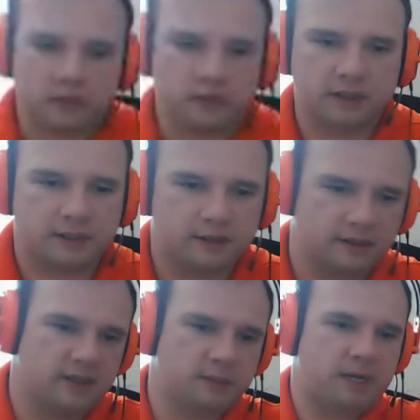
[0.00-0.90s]
So Jess,
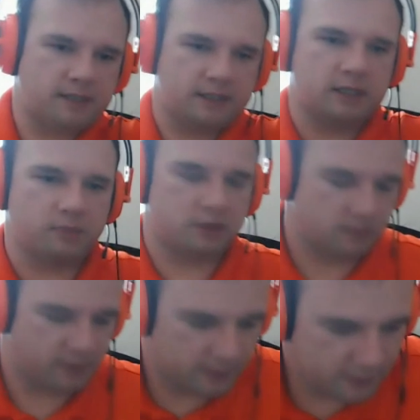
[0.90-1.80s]
let's back this up a little
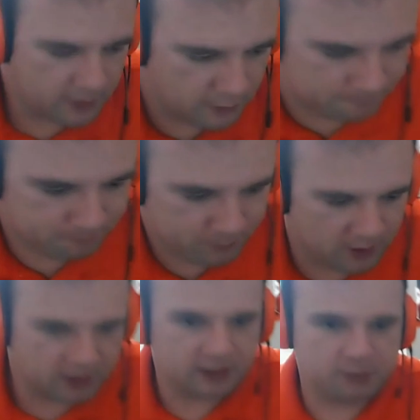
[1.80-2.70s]
bit. So
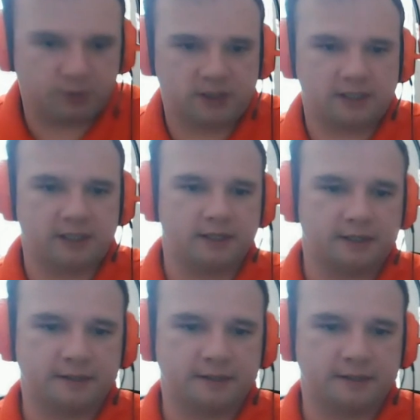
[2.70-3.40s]
let's pretend